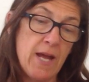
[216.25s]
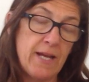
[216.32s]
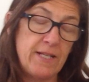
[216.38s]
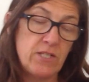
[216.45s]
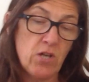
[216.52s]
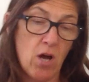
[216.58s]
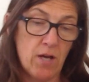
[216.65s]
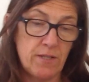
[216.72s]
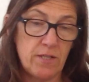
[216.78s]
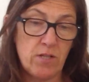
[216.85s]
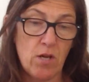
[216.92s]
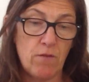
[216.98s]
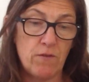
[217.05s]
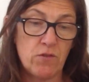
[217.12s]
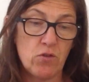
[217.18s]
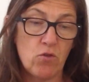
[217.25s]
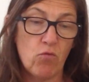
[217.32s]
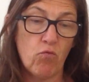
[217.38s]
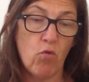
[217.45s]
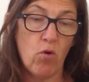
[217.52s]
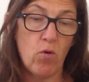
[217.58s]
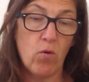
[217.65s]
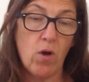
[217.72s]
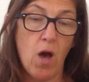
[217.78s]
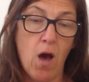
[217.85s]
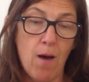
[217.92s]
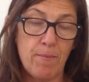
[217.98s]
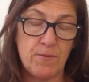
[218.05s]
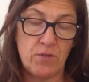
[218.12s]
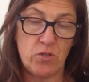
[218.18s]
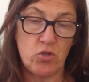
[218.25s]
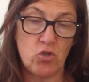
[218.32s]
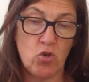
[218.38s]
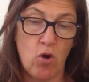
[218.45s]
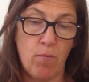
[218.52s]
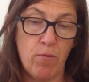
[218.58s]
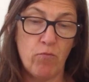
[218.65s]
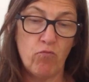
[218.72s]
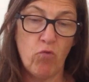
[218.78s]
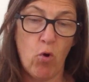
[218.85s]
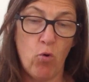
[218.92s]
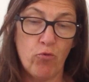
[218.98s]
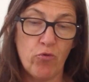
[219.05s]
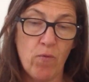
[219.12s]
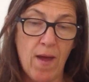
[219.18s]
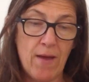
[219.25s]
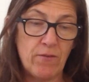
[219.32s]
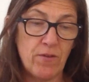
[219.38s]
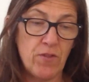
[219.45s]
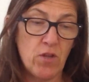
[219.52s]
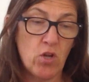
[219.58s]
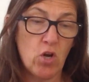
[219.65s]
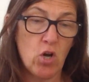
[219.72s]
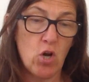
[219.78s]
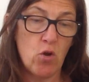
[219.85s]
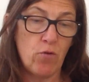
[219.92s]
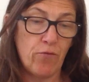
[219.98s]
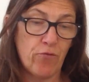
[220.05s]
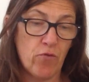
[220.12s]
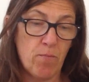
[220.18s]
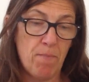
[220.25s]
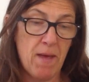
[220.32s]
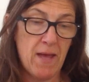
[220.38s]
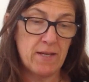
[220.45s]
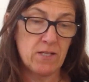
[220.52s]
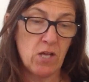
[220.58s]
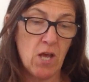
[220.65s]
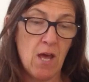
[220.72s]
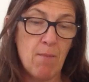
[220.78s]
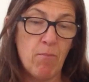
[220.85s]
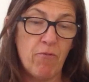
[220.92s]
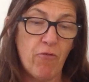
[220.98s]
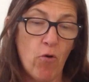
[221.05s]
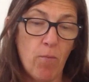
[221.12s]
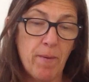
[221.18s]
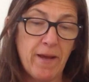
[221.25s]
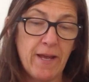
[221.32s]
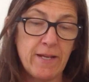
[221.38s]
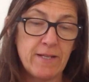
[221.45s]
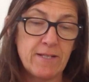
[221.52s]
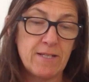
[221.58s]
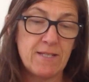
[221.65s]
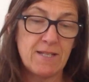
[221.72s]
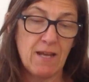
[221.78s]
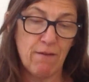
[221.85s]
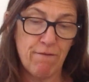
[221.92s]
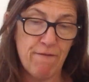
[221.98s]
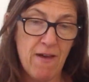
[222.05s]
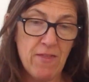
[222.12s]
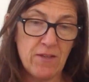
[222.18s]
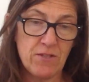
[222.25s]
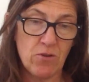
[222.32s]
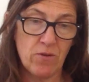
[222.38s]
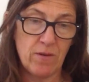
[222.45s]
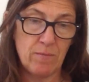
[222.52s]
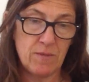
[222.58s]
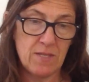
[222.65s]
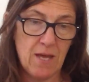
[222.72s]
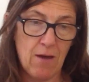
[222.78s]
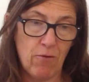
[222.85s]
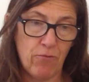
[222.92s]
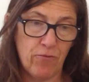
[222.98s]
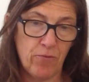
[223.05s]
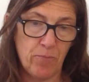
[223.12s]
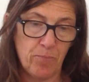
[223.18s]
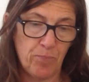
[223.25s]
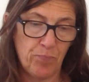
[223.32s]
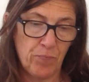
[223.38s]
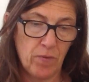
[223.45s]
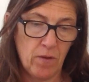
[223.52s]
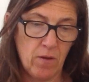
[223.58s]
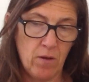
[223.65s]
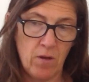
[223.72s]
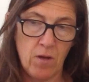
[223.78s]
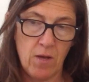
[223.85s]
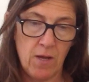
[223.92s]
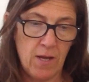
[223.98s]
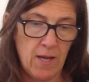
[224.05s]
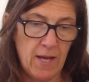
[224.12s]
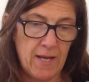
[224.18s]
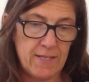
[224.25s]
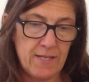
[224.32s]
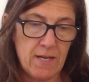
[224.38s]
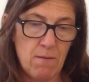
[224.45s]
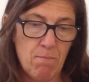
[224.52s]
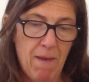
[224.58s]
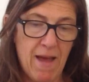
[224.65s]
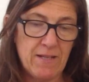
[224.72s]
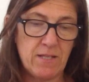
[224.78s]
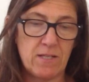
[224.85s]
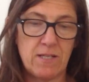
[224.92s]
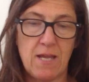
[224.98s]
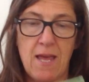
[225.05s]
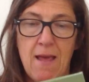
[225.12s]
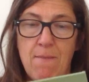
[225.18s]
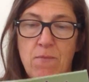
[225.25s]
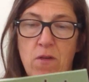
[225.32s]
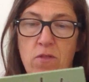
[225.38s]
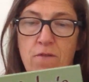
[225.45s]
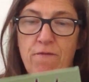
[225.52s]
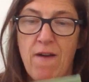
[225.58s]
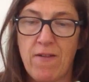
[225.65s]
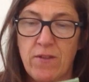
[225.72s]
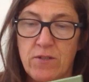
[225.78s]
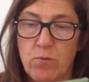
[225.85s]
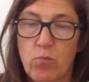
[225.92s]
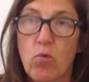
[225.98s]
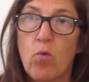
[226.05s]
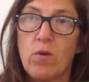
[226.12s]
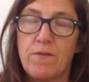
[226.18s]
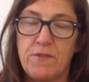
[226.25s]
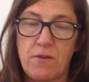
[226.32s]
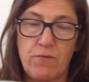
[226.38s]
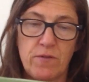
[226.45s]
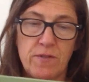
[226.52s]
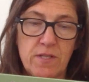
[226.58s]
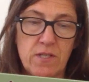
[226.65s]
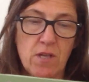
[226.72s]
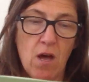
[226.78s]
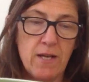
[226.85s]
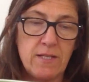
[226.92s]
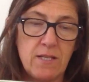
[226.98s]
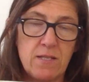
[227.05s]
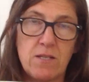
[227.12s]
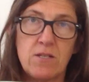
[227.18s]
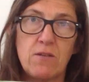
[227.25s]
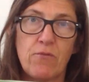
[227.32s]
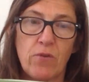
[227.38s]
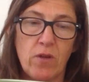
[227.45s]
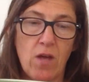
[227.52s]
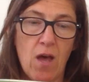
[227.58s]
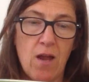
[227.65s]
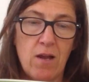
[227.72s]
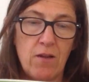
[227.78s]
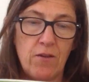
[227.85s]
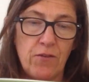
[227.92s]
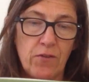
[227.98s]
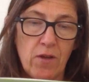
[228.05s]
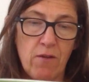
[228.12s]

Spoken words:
He darted over to the royal carpenter's shop and rolled around in the glue for a bit before beginning to stick feathers on himself. It didn't matter to him that the feathers were all of different sizes and different colours.